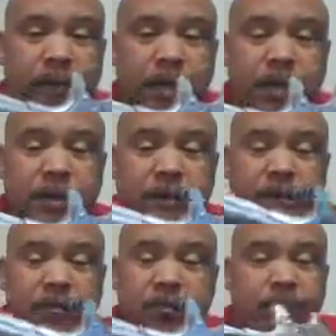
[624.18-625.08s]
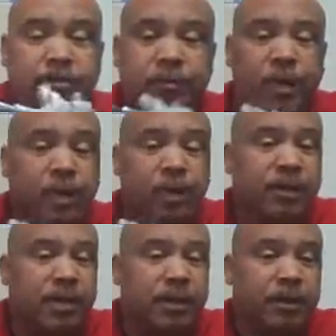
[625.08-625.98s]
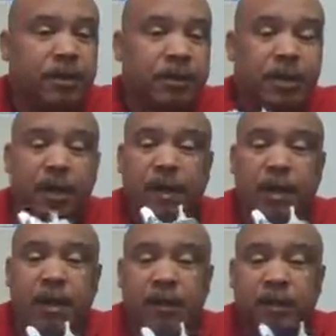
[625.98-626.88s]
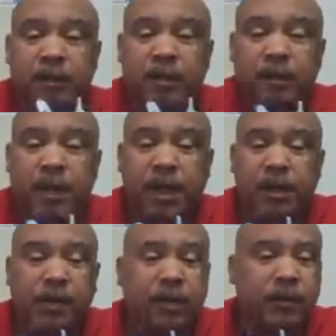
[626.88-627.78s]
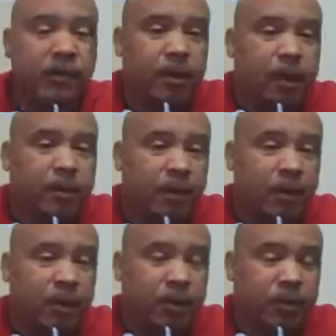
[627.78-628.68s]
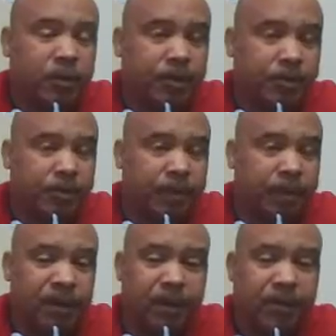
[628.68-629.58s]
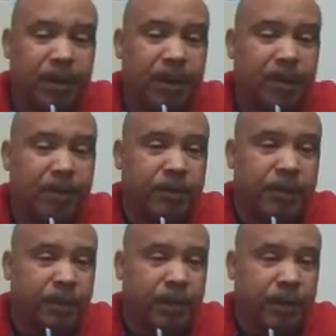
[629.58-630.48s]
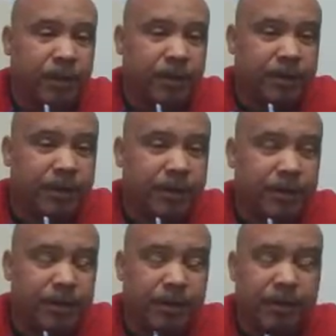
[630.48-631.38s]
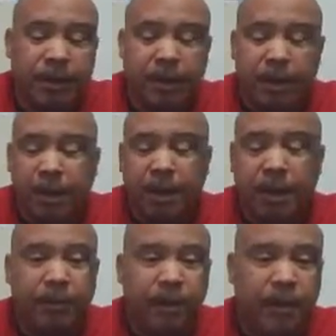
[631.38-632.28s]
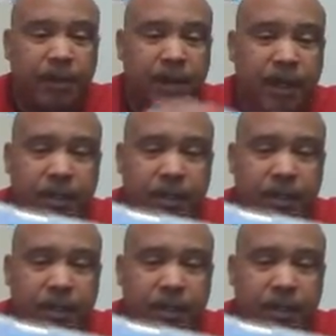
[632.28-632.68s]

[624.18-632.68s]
It's all steel. It works for me. I don't have to worry about my dog chewing it up. Maybe the grip handles, but they're easy to replace. It is not